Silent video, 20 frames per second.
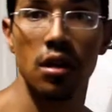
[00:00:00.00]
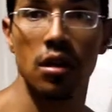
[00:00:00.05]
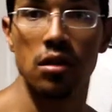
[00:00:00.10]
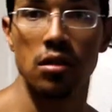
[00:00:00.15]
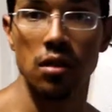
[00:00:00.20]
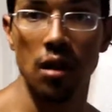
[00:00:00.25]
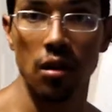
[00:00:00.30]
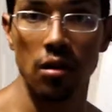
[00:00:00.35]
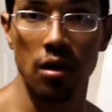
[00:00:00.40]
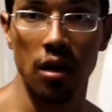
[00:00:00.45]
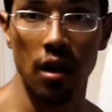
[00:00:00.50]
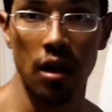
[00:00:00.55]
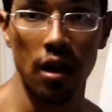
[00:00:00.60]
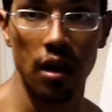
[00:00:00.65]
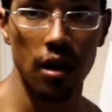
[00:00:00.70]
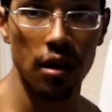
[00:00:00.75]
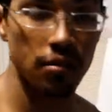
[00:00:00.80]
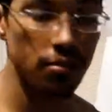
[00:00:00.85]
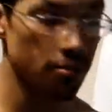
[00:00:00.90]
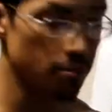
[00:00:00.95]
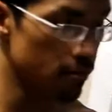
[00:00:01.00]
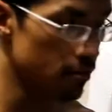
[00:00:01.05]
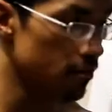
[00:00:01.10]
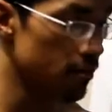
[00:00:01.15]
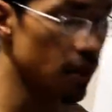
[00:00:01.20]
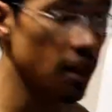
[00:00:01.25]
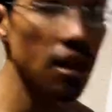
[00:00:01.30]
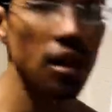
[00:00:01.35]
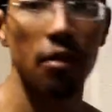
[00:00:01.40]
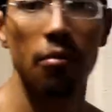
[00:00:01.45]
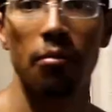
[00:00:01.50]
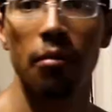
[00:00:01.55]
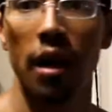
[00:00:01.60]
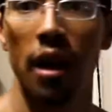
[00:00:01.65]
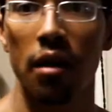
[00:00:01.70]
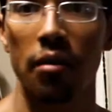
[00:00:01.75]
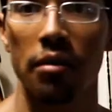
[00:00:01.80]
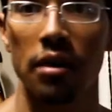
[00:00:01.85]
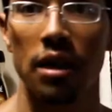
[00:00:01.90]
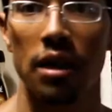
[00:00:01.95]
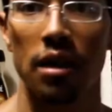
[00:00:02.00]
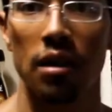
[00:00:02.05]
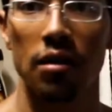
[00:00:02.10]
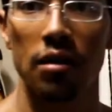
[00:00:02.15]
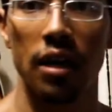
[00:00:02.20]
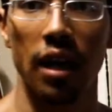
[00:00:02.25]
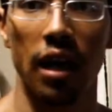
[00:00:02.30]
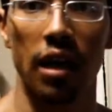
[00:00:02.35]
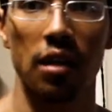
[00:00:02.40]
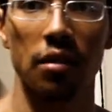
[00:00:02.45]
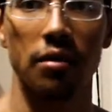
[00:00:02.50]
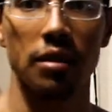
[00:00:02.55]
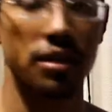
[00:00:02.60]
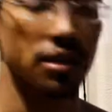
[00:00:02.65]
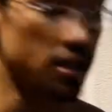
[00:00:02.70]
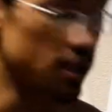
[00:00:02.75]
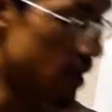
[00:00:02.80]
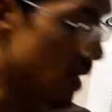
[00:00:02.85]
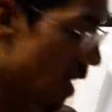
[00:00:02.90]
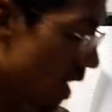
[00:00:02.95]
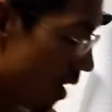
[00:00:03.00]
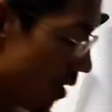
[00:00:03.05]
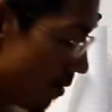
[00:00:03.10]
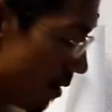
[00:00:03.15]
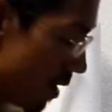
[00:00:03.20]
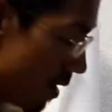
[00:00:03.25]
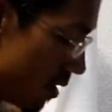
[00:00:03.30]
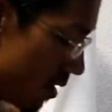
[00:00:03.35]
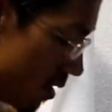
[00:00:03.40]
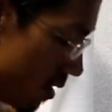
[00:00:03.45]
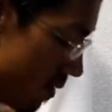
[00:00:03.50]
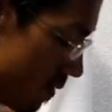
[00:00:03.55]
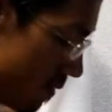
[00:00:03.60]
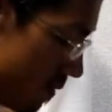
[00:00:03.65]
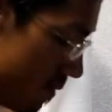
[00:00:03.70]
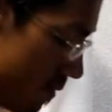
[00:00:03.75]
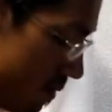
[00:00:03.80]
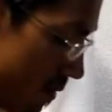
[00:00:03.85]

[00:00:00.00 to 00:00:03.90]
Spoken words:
low carb, moderately low calories. The calories of